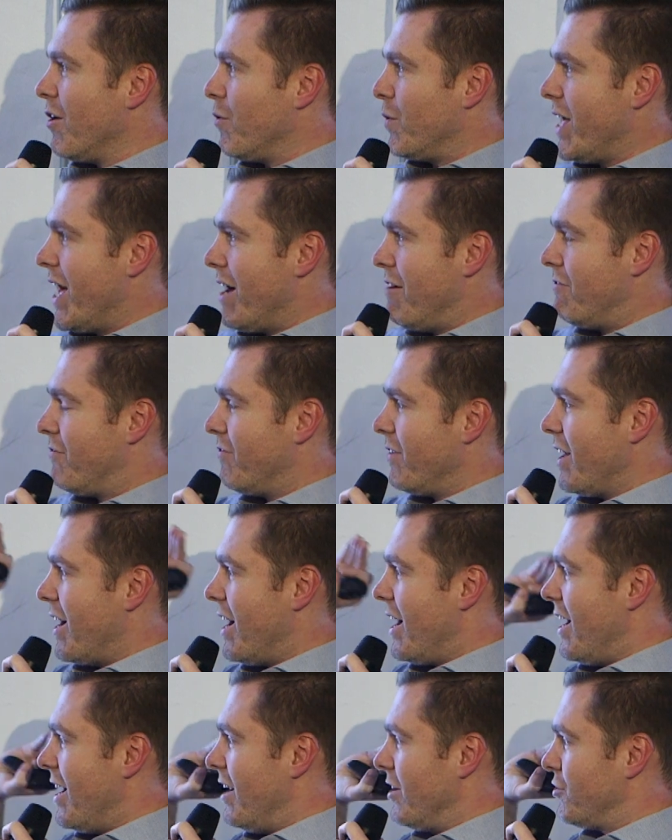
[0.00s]
we have
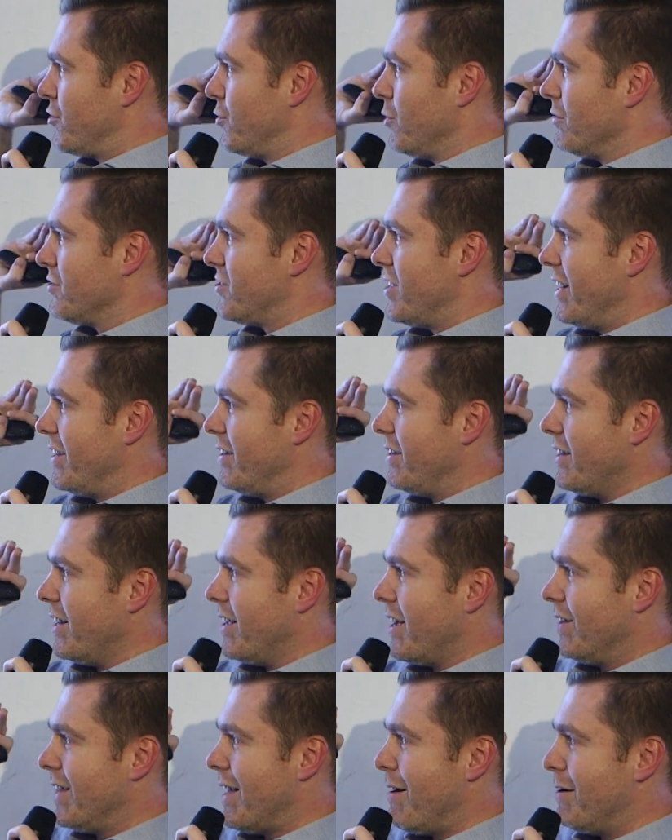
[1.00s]
tools that
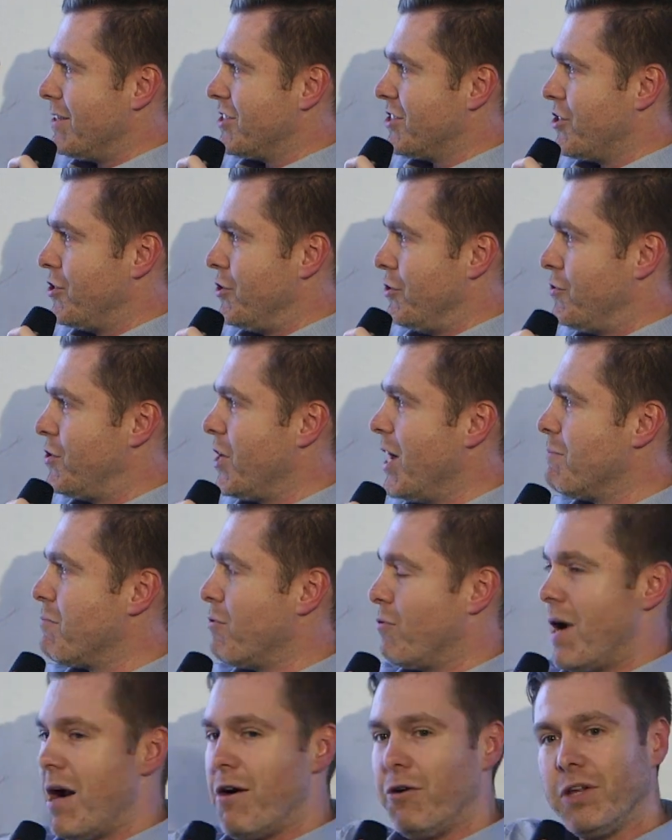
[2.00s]
allow us to
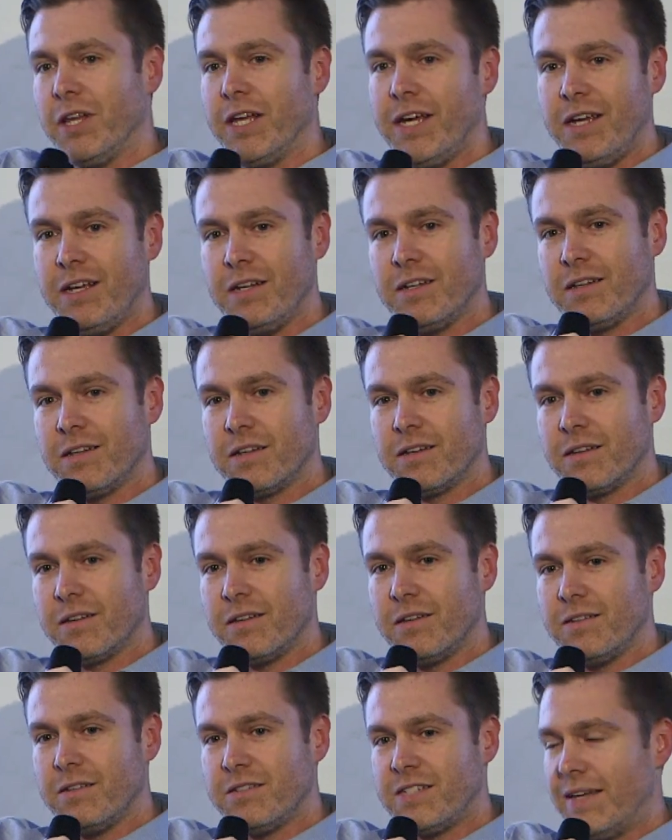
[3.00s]
temporarily
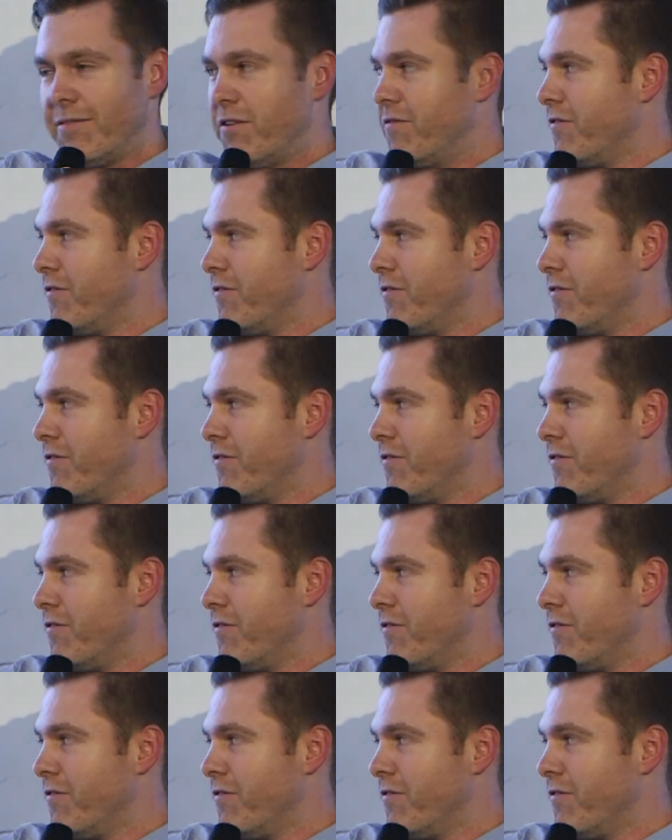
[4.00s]
save